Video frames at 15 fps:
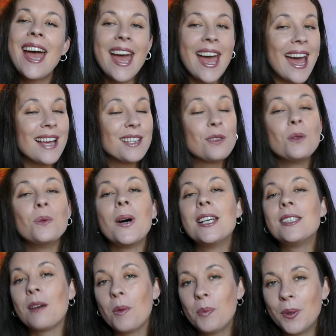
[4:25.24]
As always,
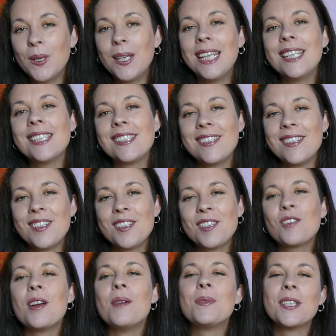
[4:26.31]
I'll put links in the
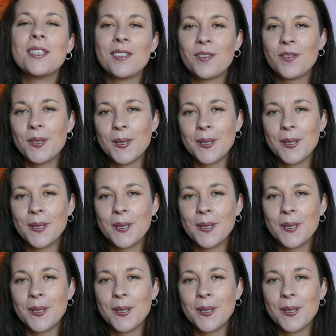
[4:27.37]
descriptions for